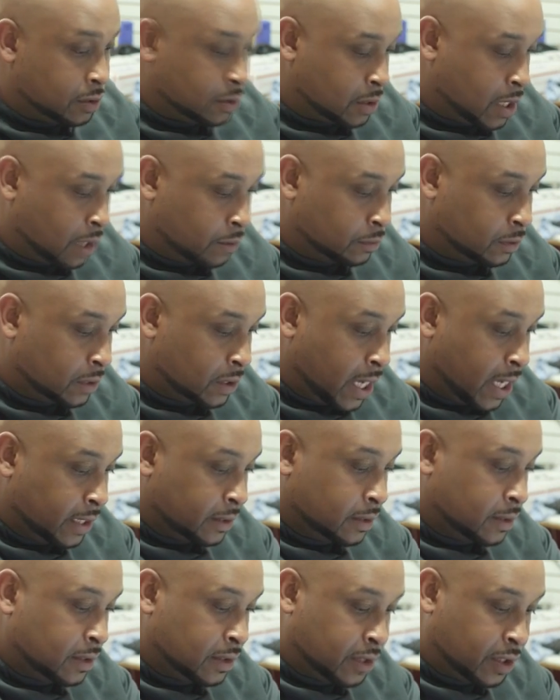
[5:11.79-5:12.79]
I will not
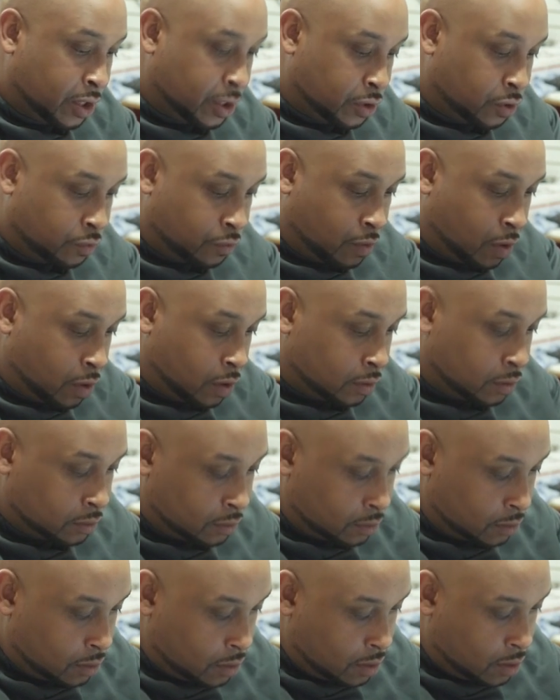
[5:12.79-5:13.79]
steer you wrong.
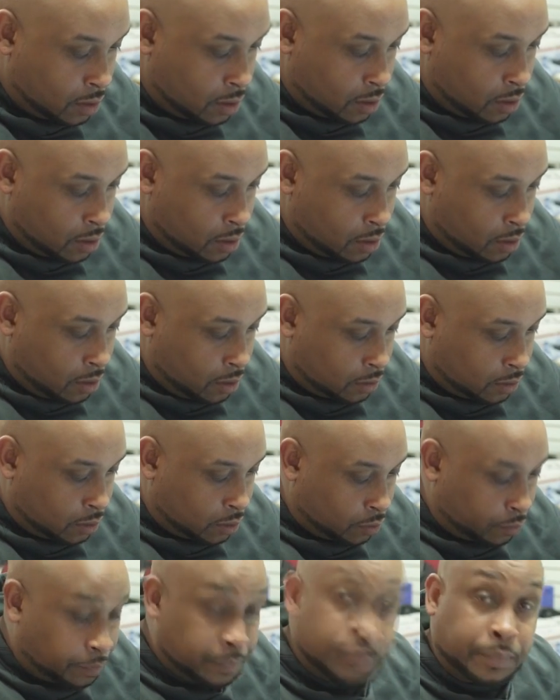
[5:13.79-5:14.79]

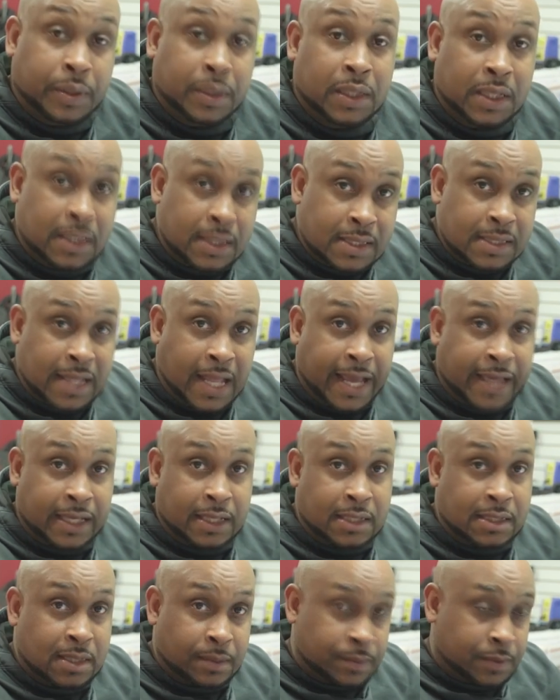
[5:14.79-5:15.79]
So please like and
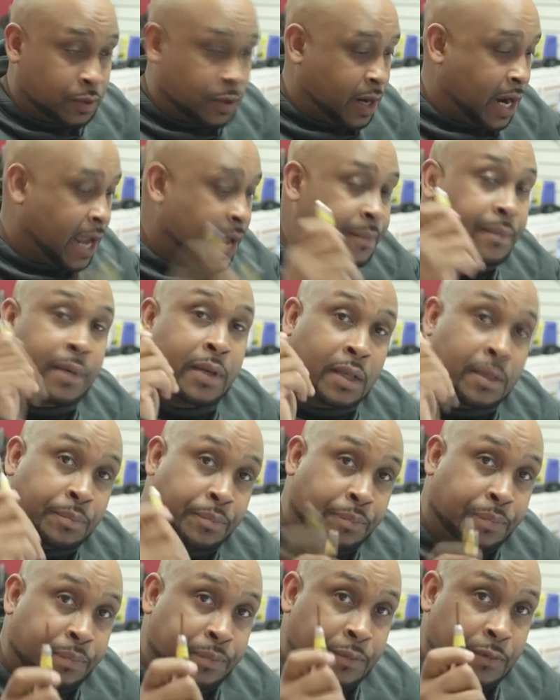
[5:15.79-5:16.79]
subscribe and
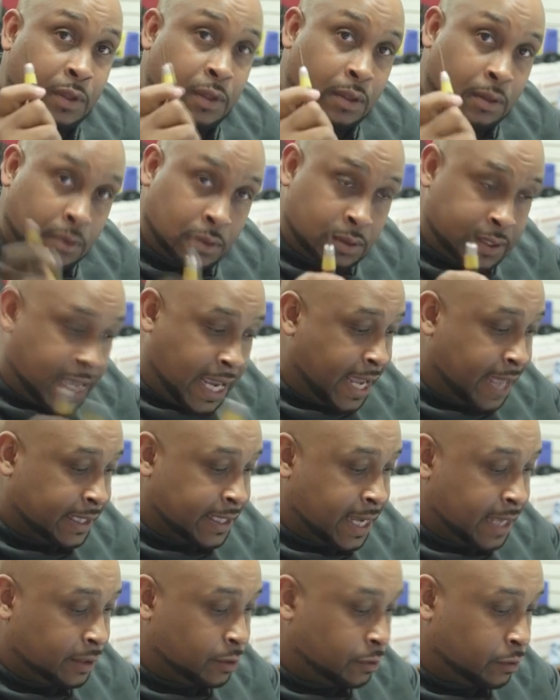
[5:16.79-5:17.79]
tag
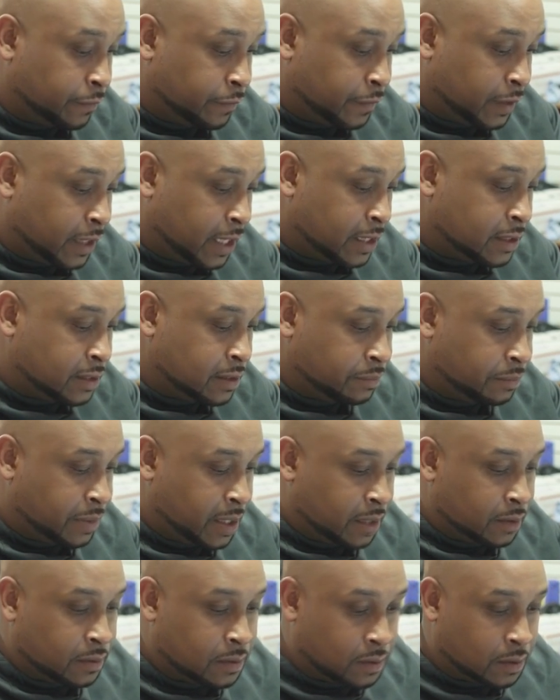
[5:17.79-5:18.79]
that notification
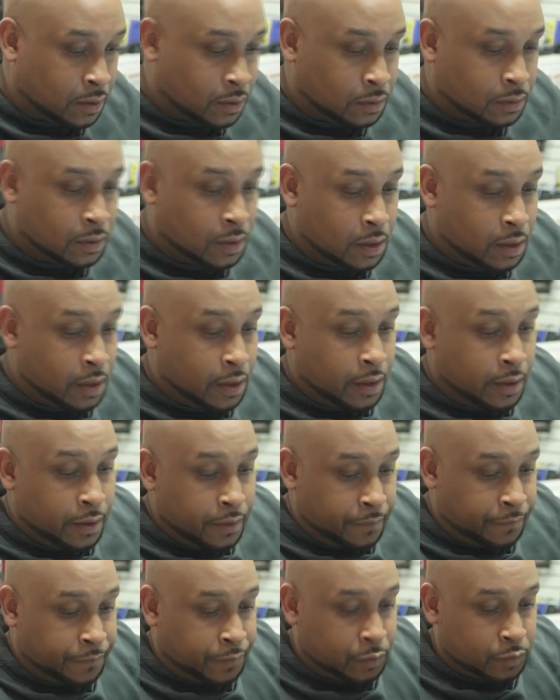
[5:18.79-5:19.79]
bell so
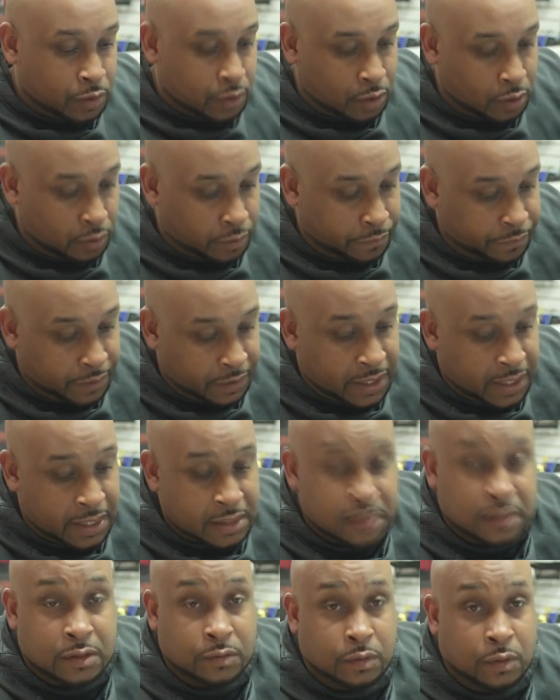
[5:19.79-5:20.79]
future
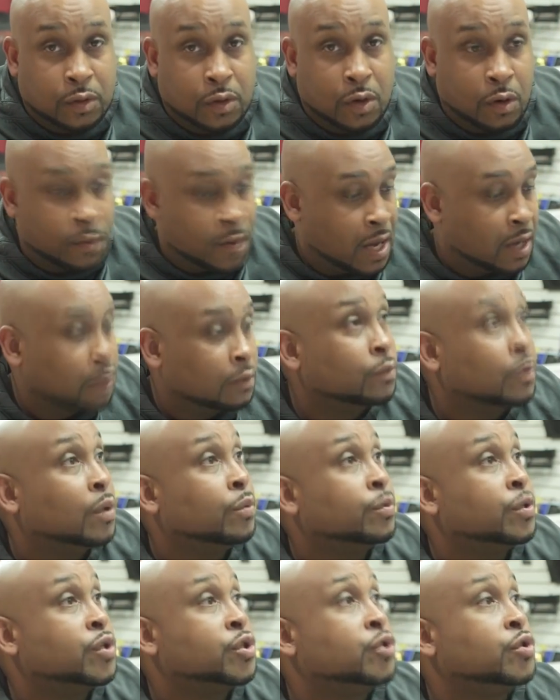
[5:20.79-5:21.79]
notifications will go out when
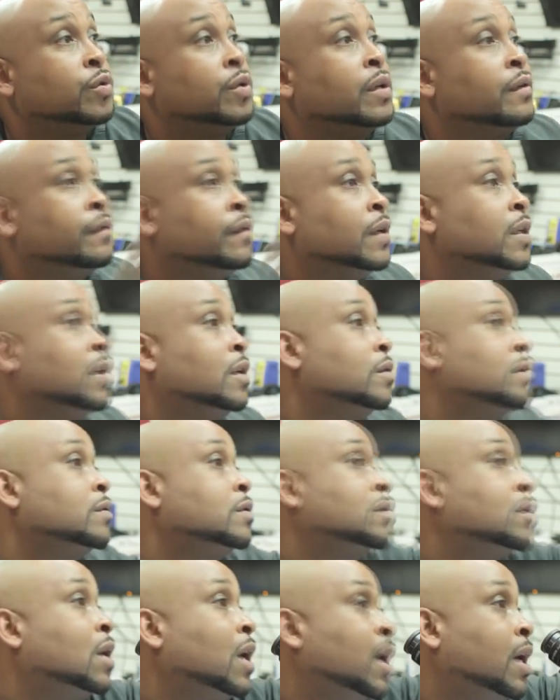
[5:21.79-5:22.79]
we're shooting videos,
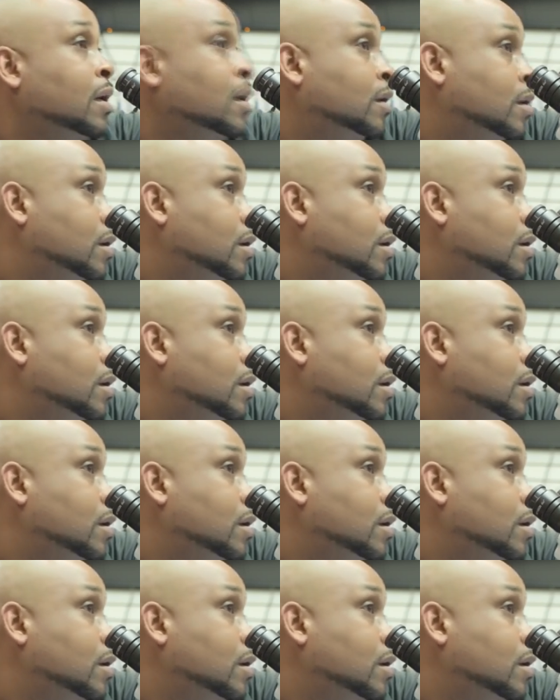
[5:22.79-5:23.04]
okay?